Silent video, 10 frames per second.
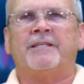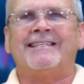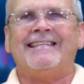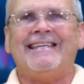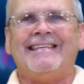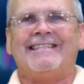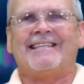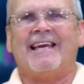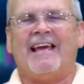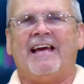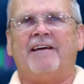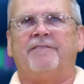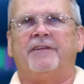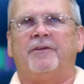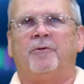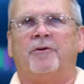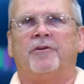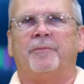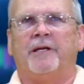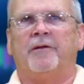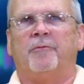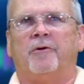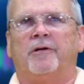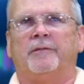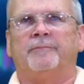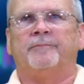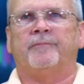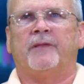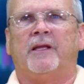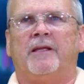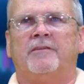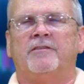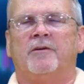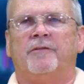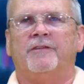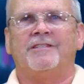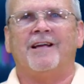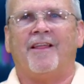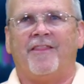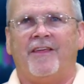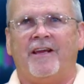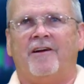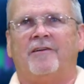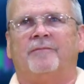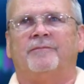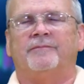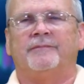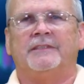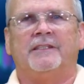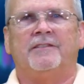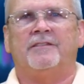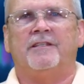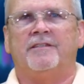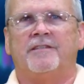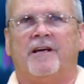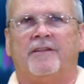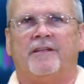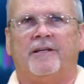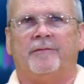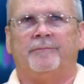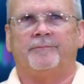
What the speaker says: needs to have in order to make it work. And so if it's not there, it's not there.